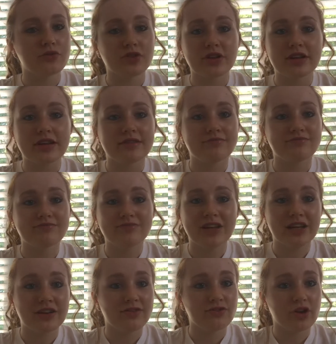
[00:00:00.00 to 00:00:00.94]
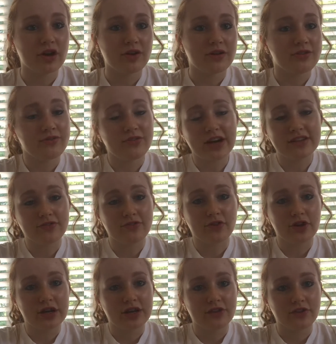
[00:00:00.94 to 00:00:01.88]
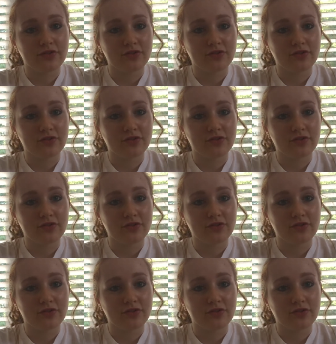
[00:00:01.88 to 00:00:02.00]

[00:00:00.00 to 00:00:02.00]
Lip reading: really get in fights with her either.